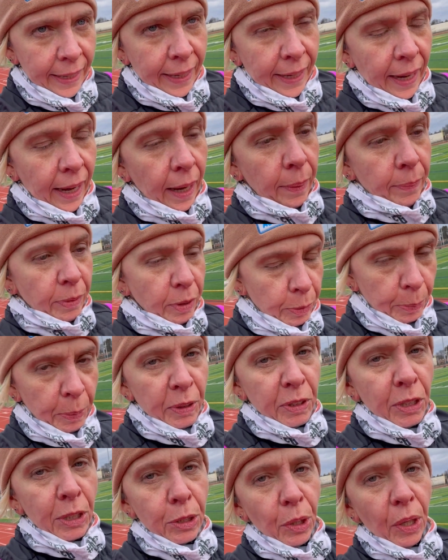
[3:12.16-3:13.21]
the
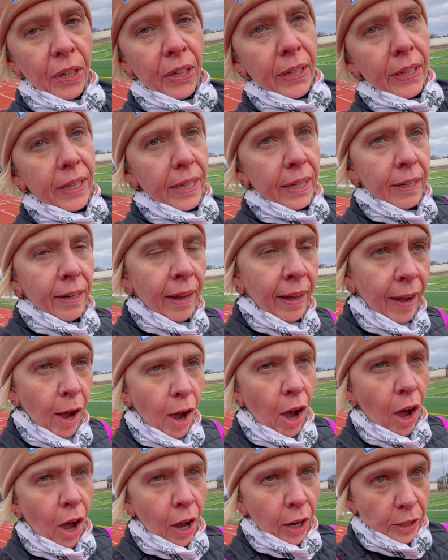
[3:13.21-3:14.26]
Brooks Adrenaline
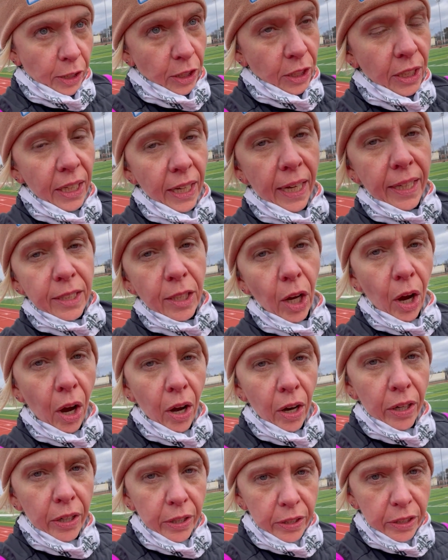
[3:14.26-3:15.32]
GTS
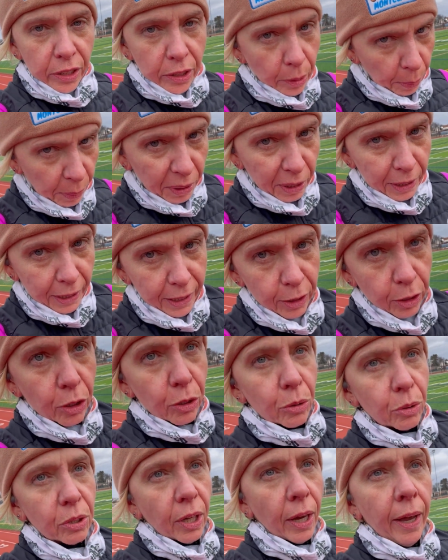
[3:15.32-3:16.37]
are stability
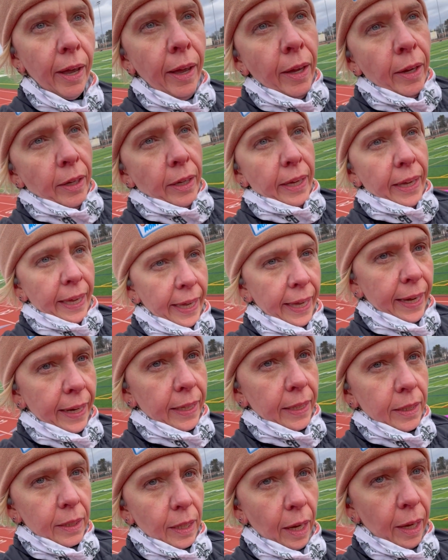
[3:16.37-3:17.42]
shoes,
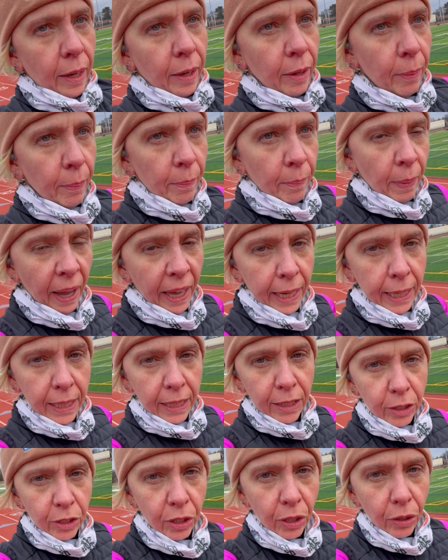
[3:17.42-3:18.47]
and my
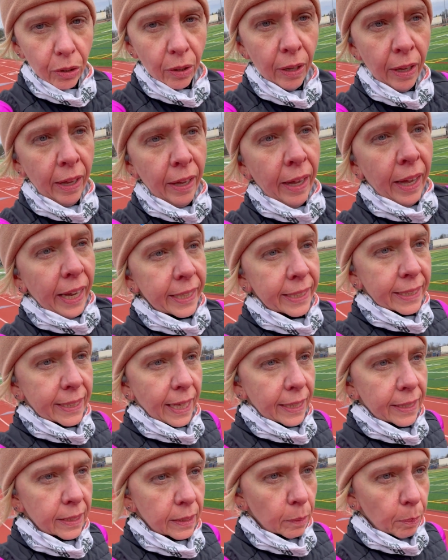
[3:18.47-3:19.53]
initial
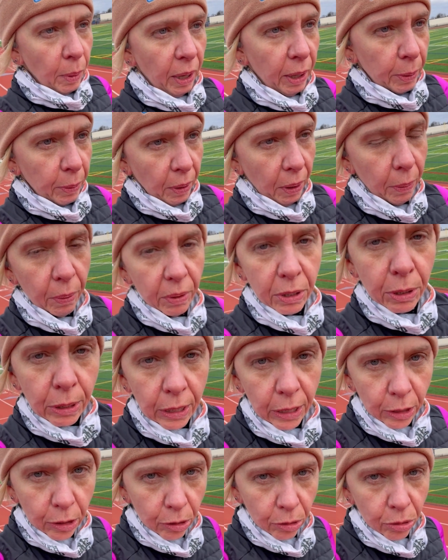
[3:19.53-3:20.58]
assessment when I went to the
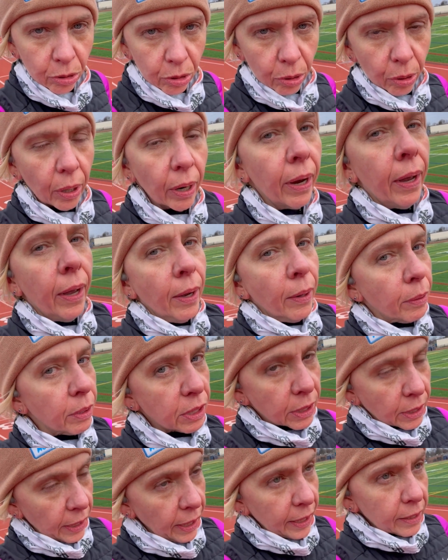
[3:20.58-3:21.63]
shoe store was
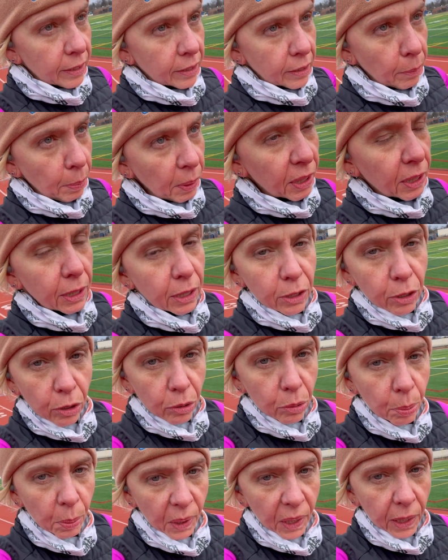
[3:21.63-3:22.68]
to get stability
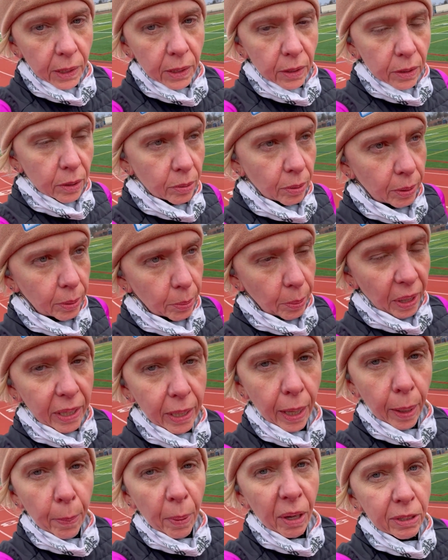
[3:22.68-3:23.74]
shoes because right away
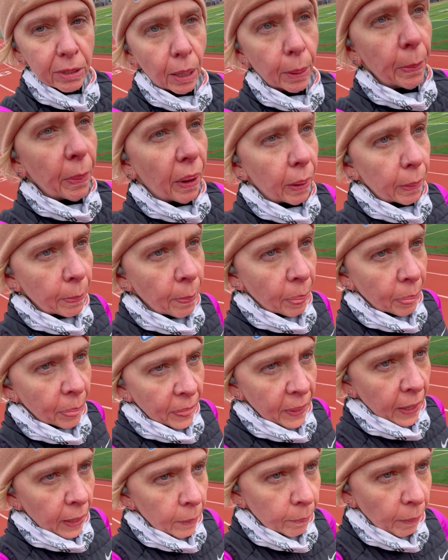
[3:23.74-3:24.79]
they picked up on
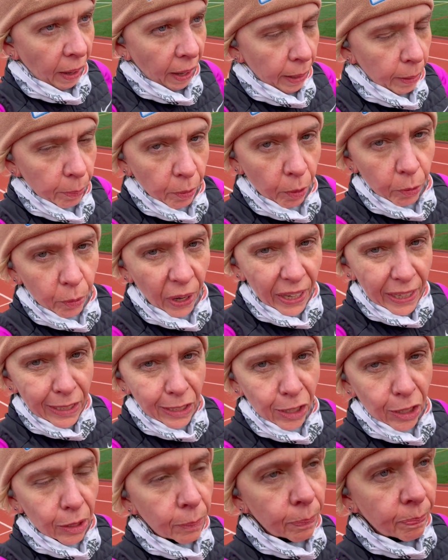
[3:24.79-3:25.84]
my
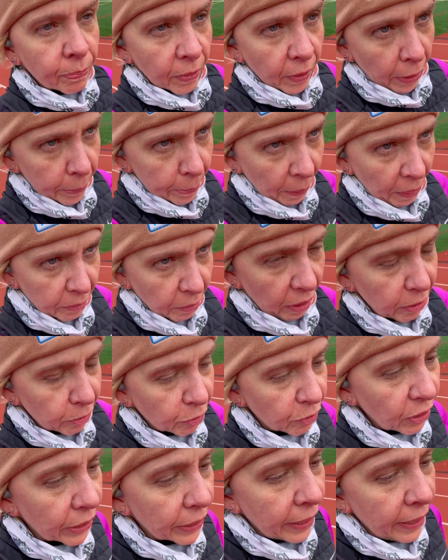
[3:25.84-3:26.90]
pronation of my right
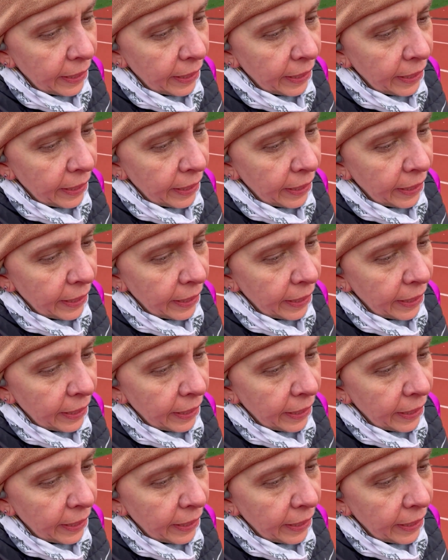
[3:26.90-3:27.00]
foot,